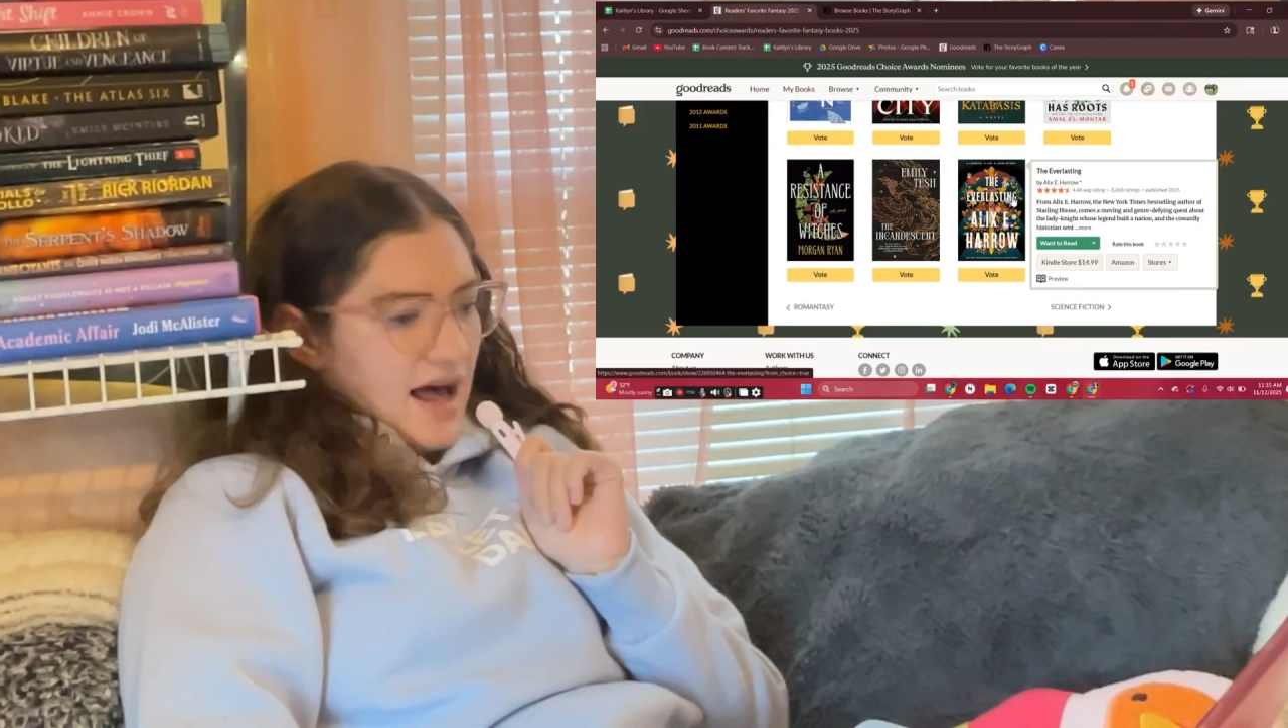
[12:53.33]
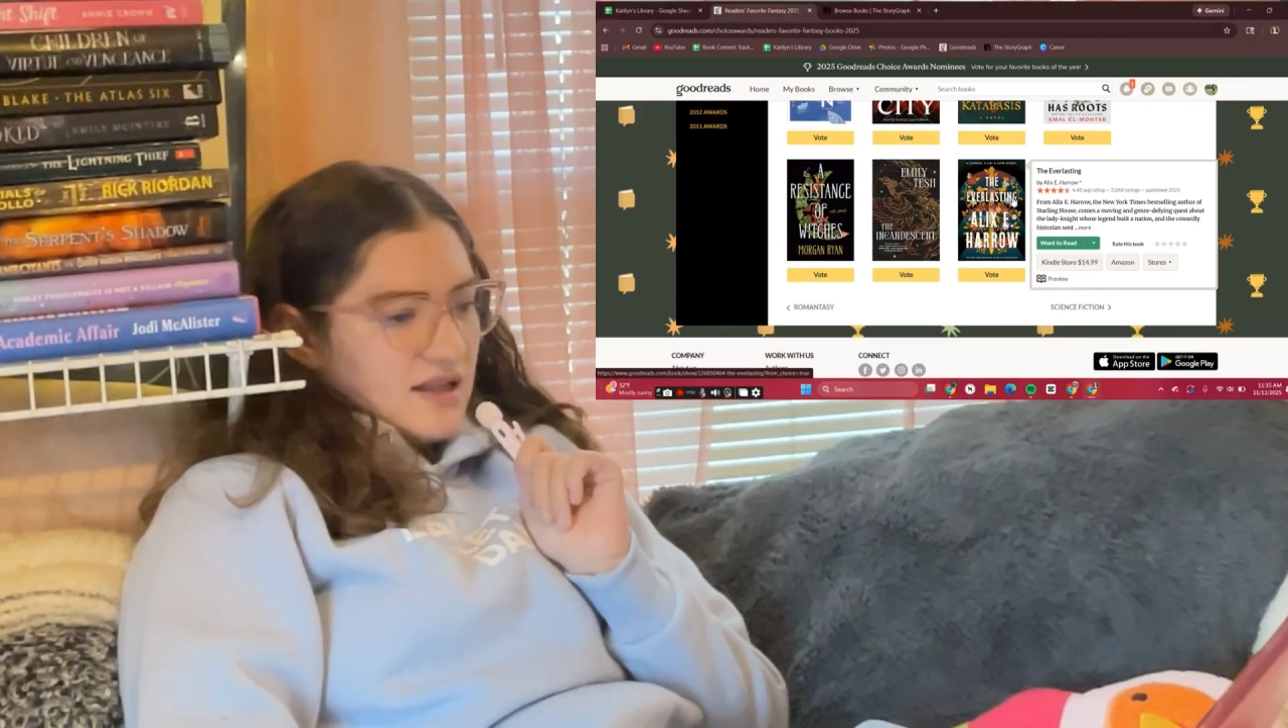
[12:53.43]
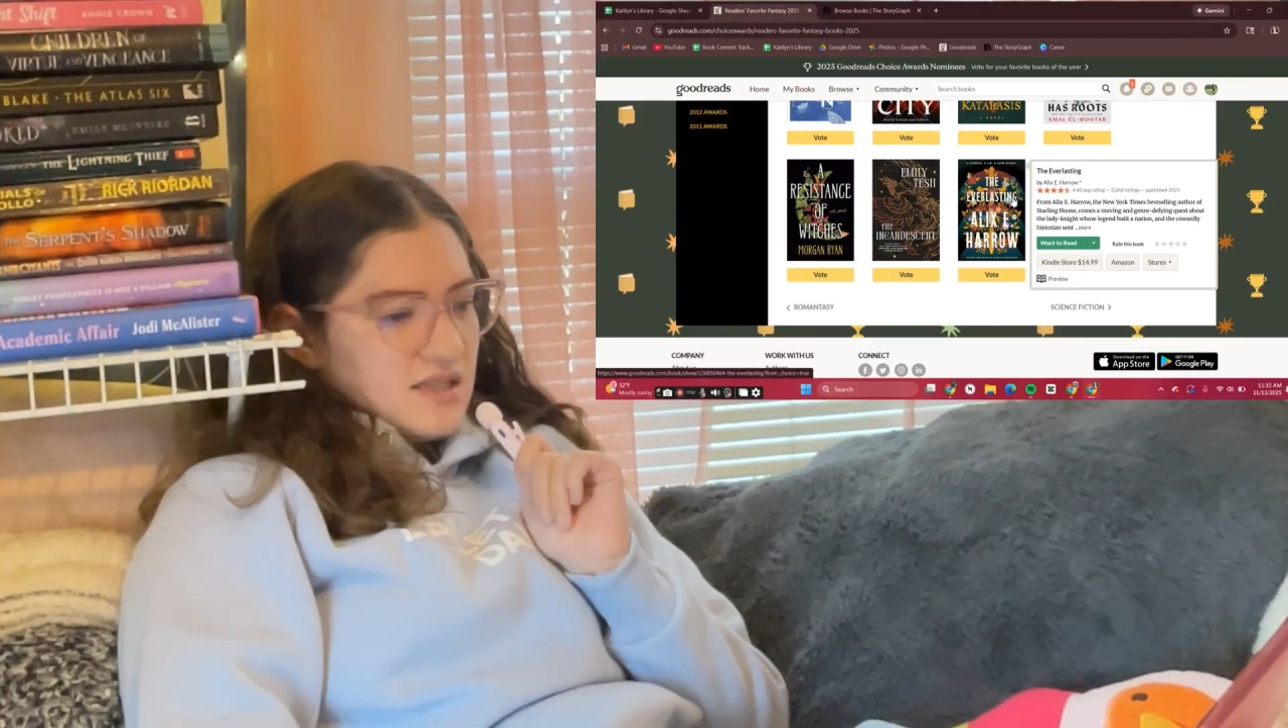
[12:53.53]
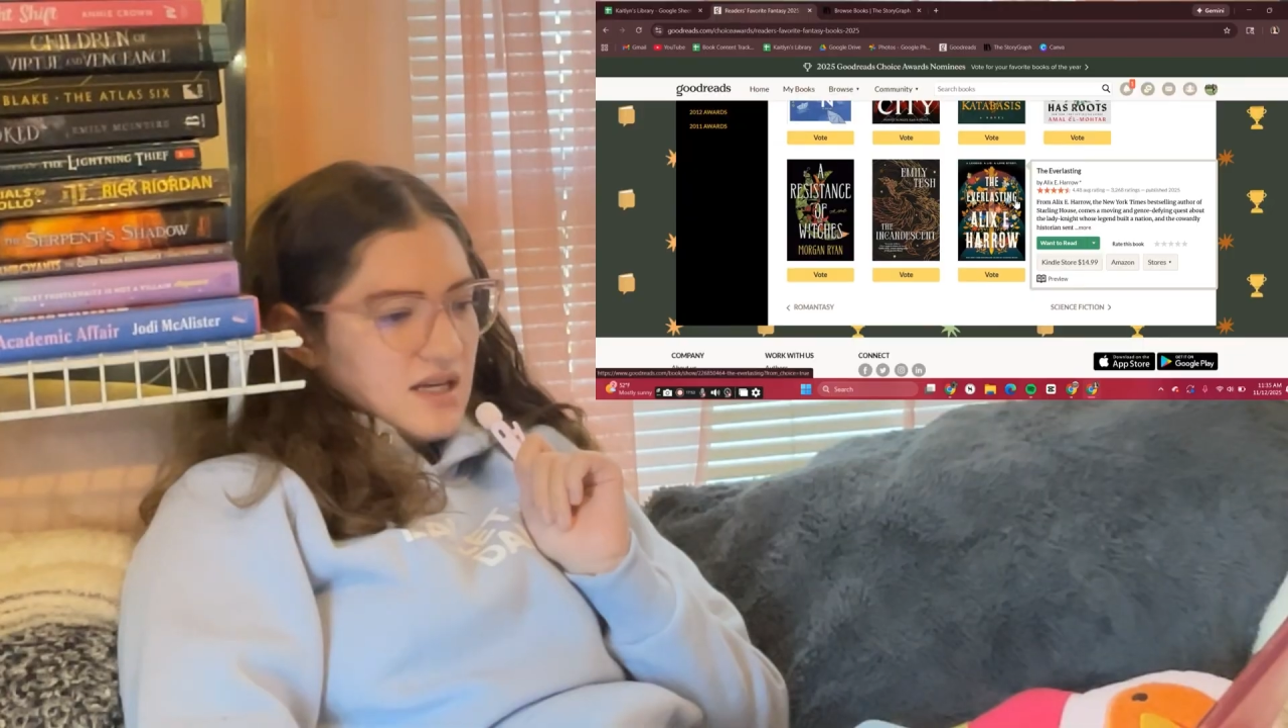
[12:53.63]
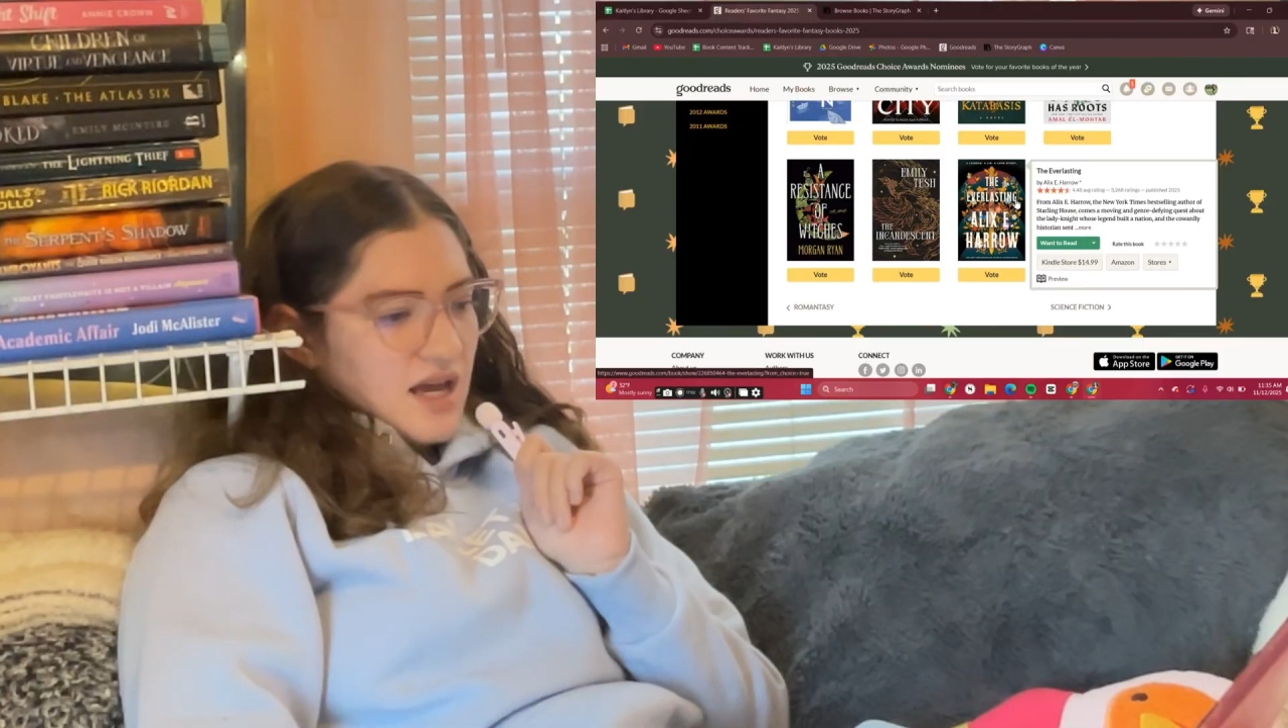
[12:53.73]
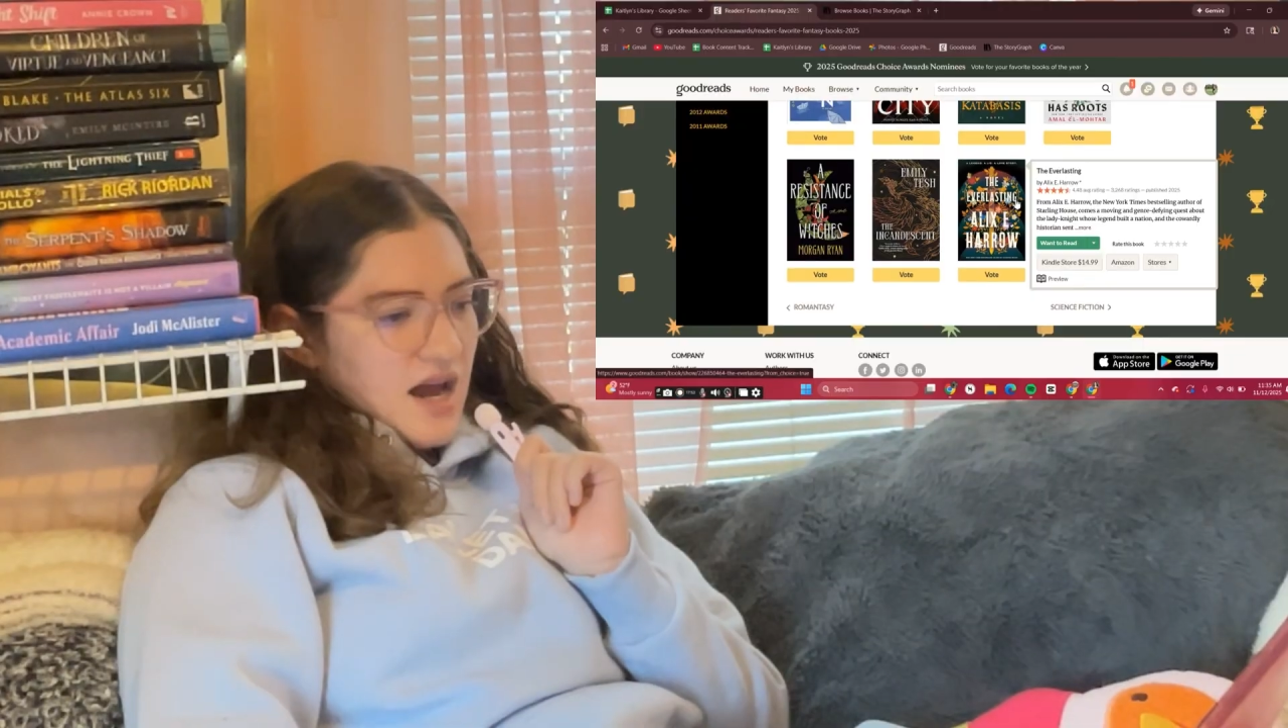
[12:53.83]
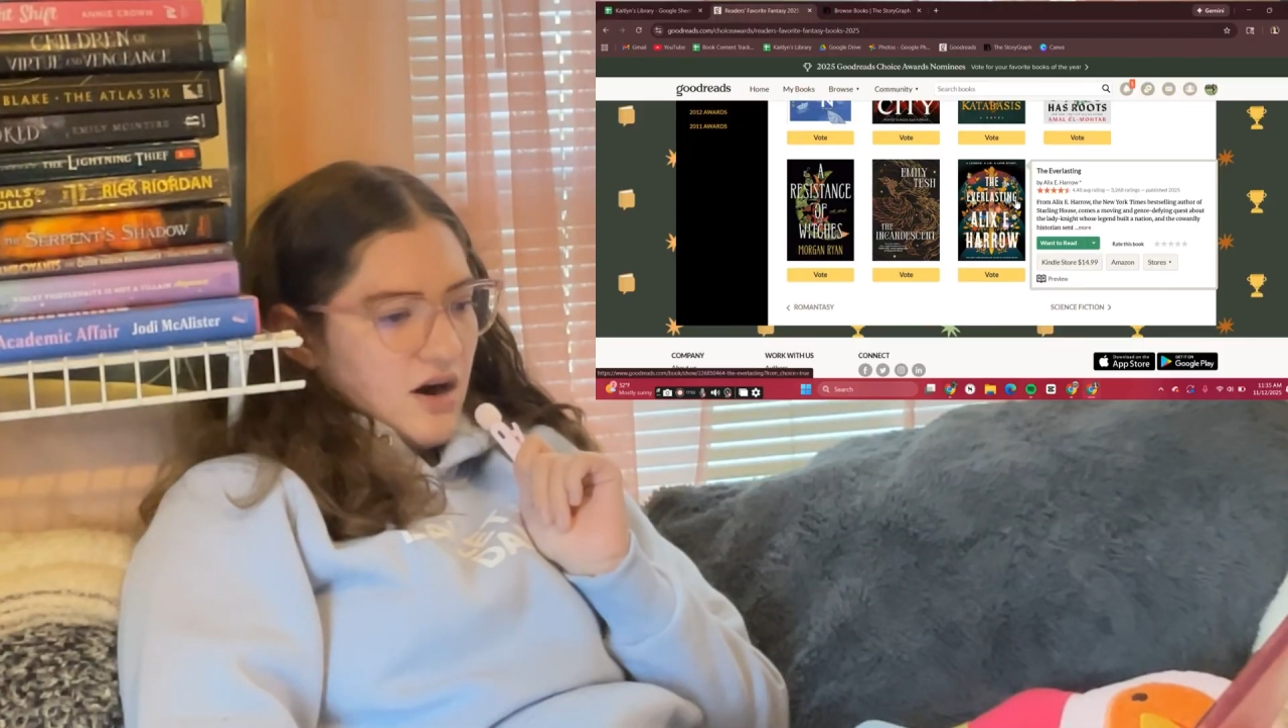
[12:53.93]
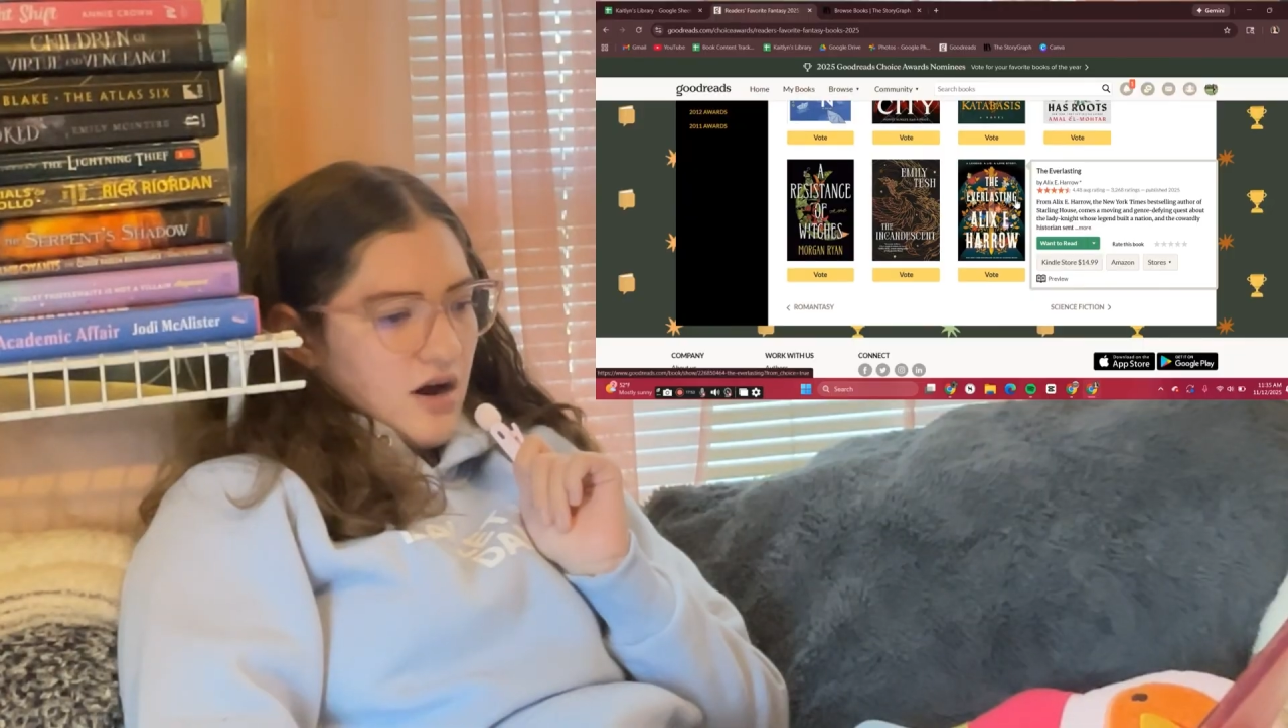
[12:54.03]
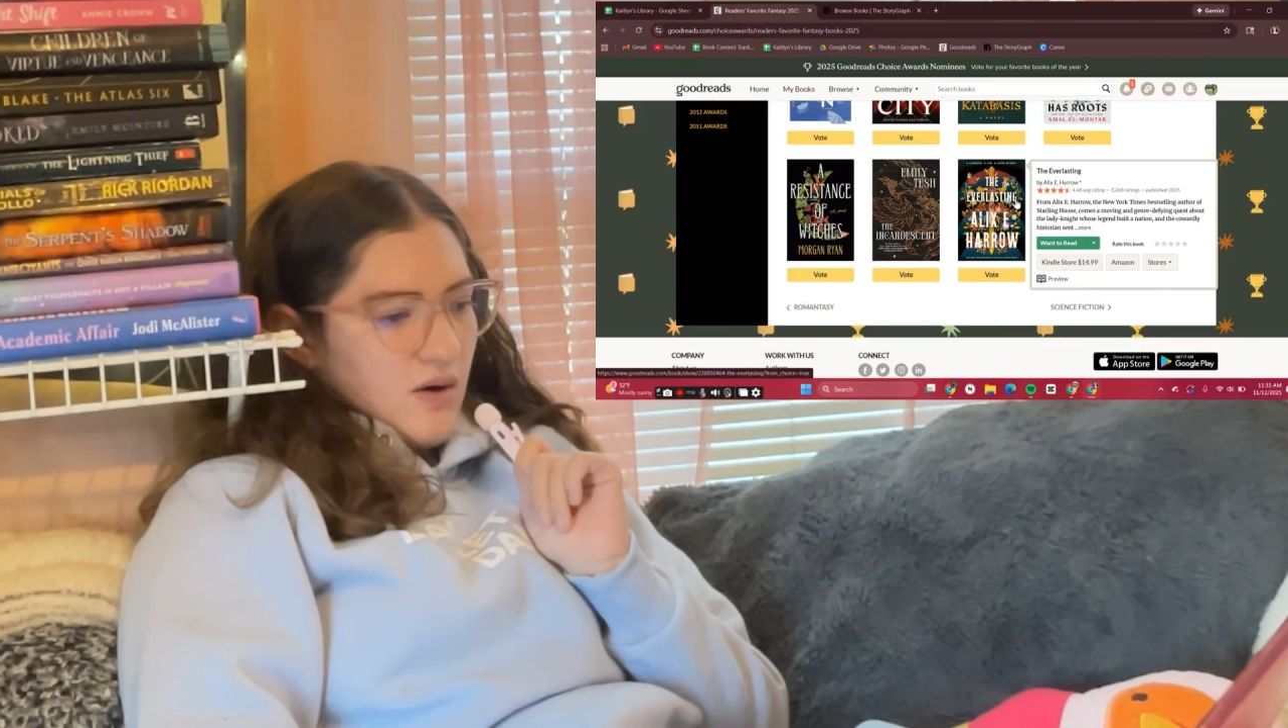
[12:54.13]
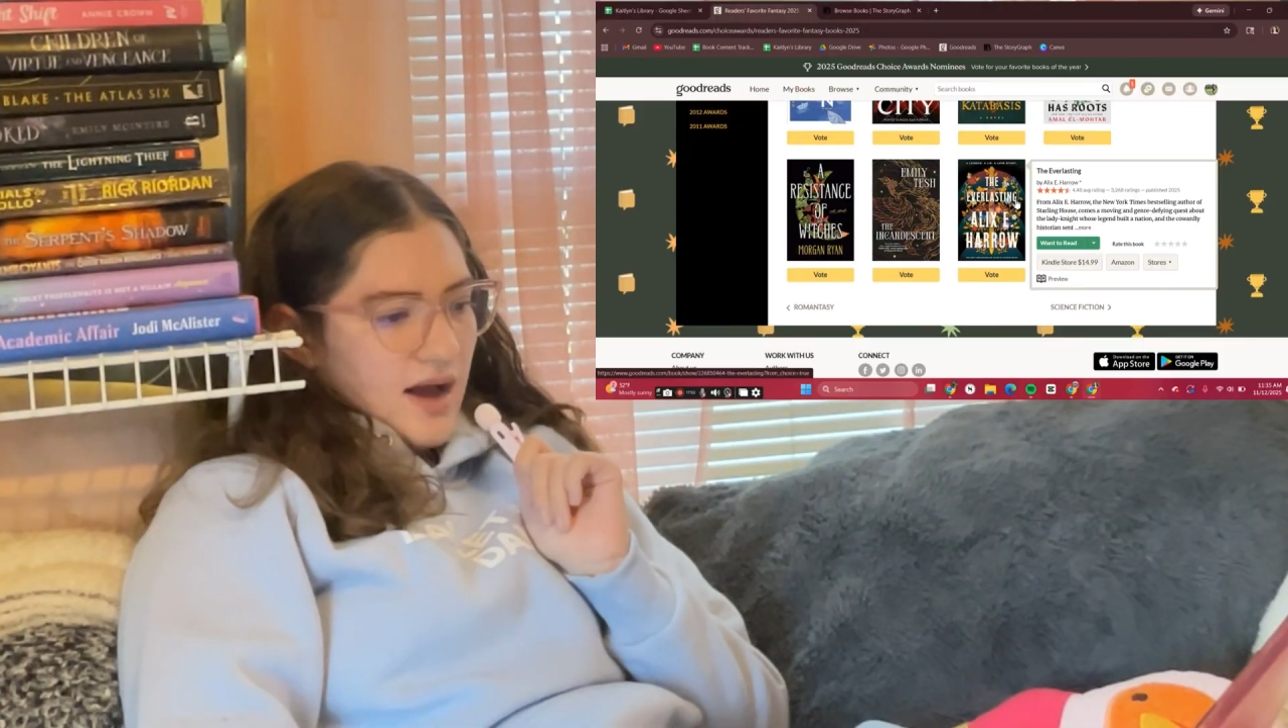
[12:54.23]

Alexei Harrow,